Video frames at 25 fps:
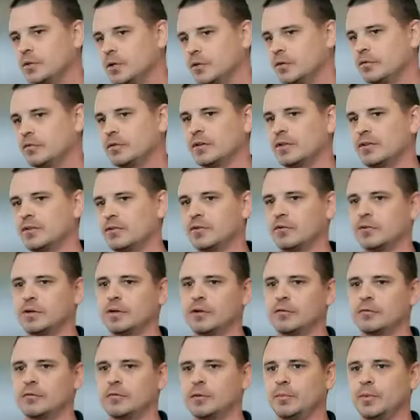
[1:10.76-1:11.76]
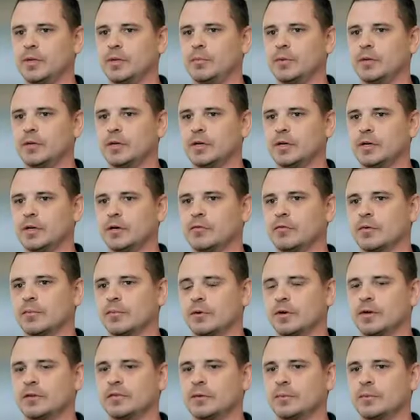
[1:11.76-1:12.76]
moves and there's only a few people that go
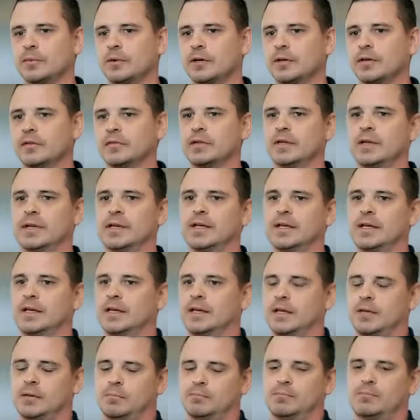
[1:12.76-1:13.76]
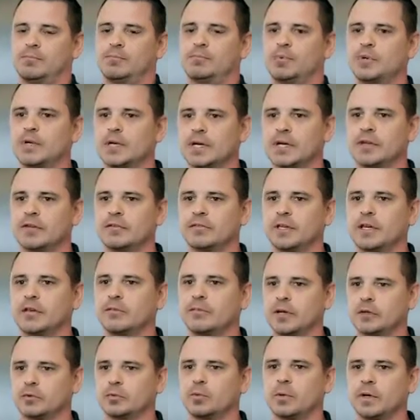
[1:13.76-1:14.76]
from place to place, it probably save about